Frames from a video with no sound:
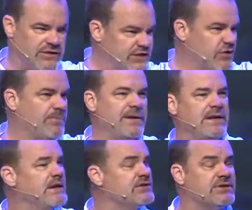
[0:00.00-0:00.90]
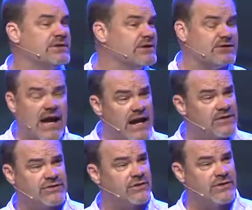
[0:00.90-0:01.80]
disobedience and
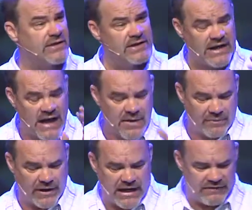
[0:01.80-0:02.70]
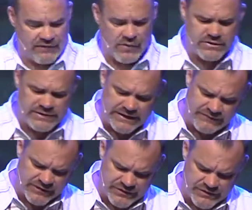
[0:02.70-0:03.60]
disaster, and then praying for
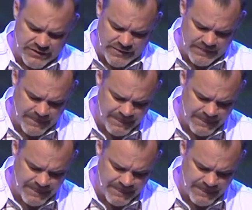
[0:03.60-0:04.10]
deliverance.